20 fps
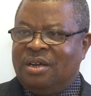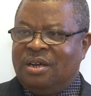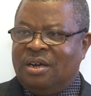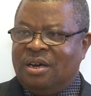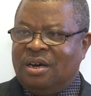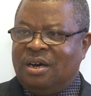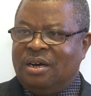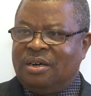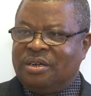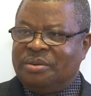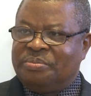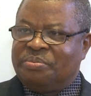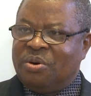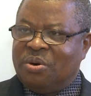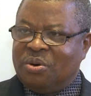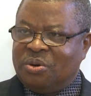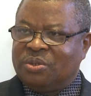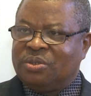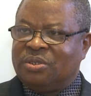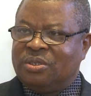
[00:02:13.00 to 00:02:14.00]
uh,
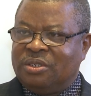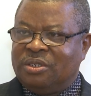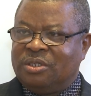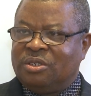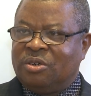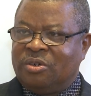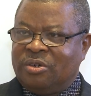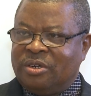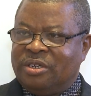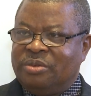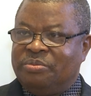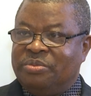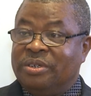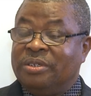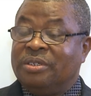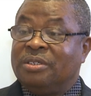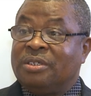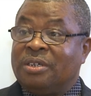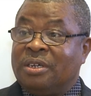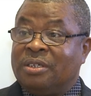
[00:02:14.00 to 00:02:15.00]
report is already
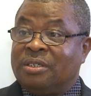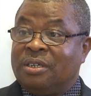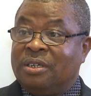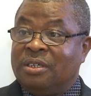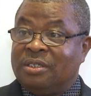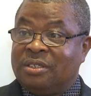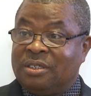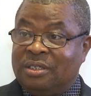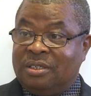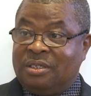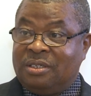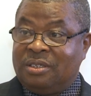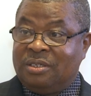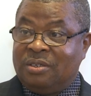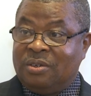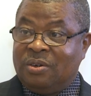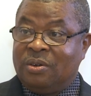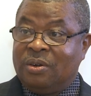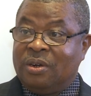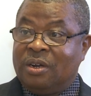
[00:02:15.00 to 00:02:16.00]
being translated,
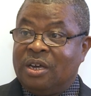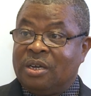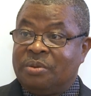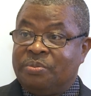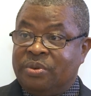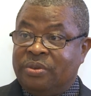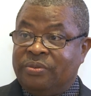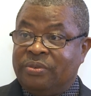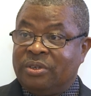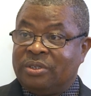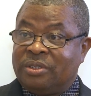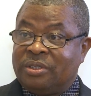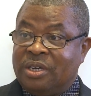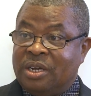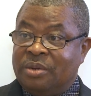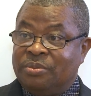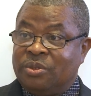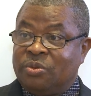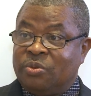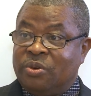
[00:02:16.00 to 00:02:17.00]
unlike previous
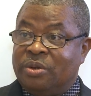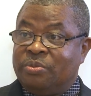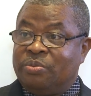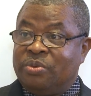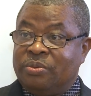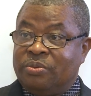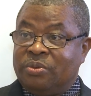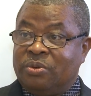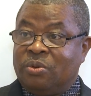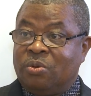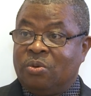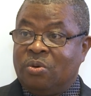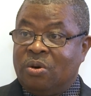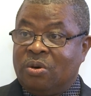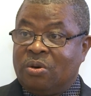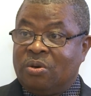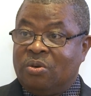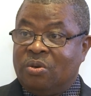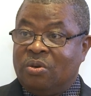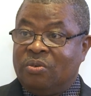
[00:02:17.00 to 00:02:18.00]
times when people
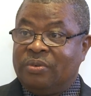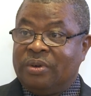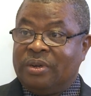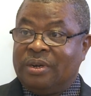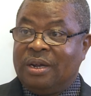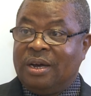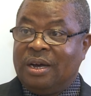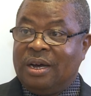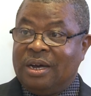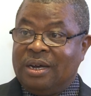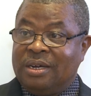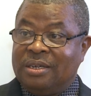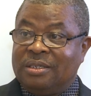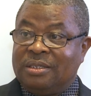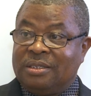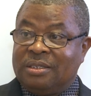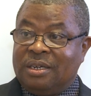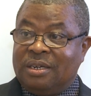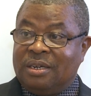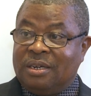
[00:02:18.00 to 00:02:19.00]
work
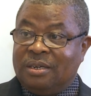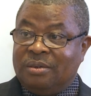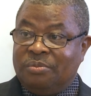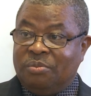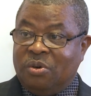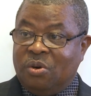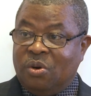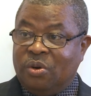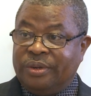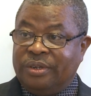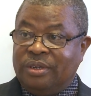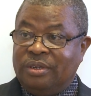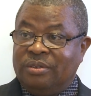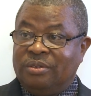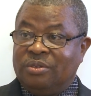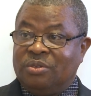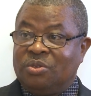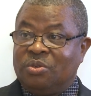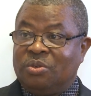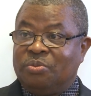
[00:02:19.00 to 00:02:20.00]
overnight and
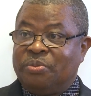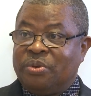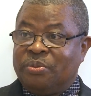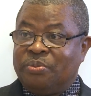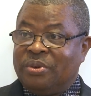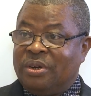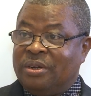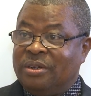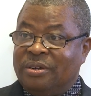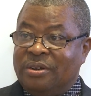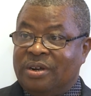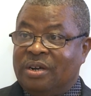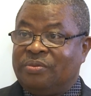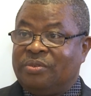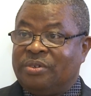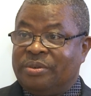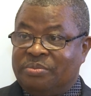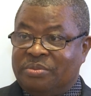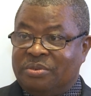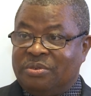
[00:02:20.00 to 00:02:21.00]
morning to prepare the
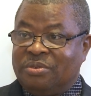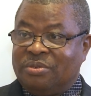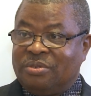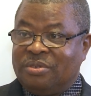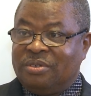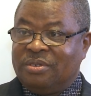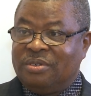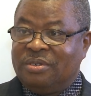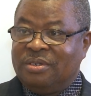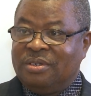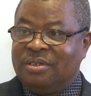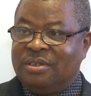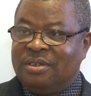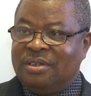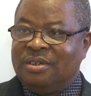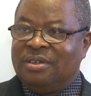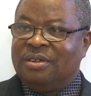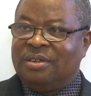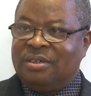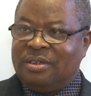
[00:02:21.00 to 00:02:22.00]
draft report.
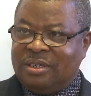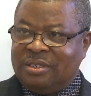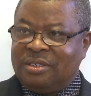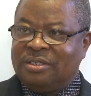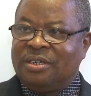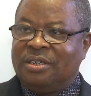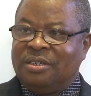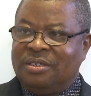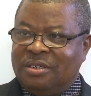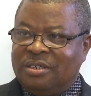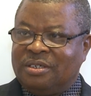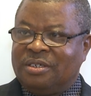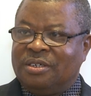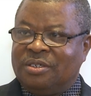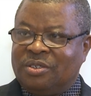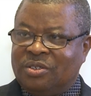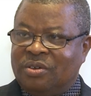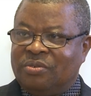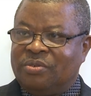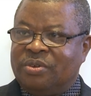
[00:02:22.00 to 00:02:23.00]
That is an
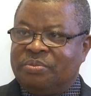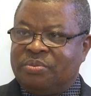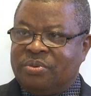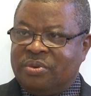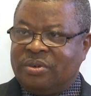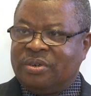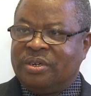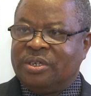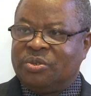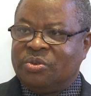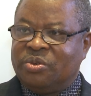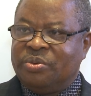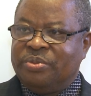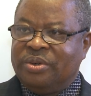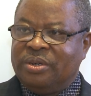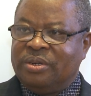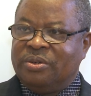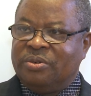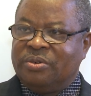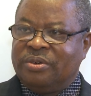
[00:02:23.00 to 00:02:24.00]
indicator of the progress we
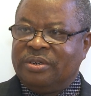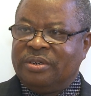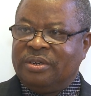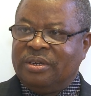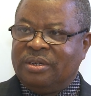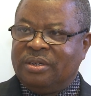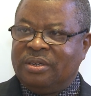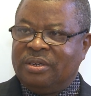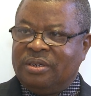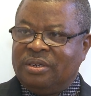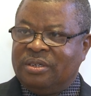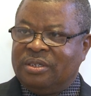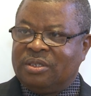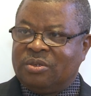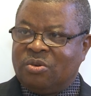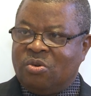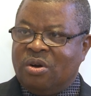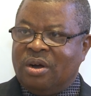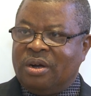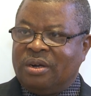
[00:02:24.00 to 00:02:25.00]
made during the, this
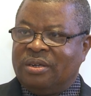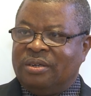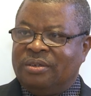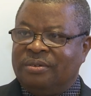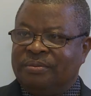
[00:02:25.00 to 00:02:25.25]
COAG.